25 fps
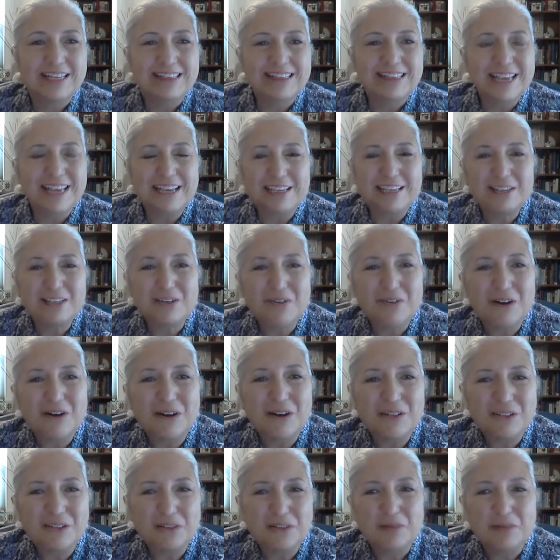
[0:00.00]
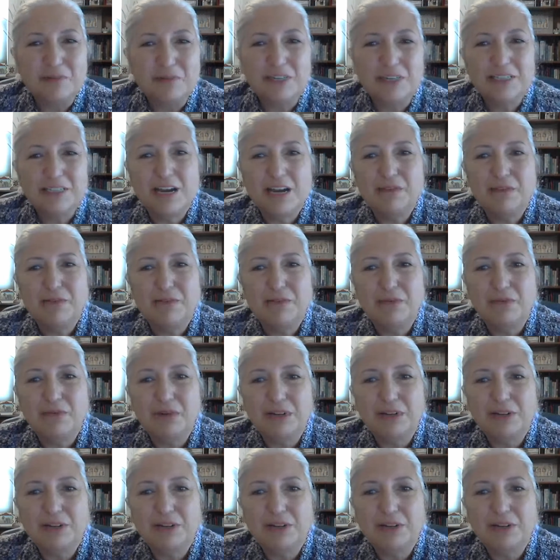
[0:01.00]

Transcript: Thank you all so much. Have a wonderful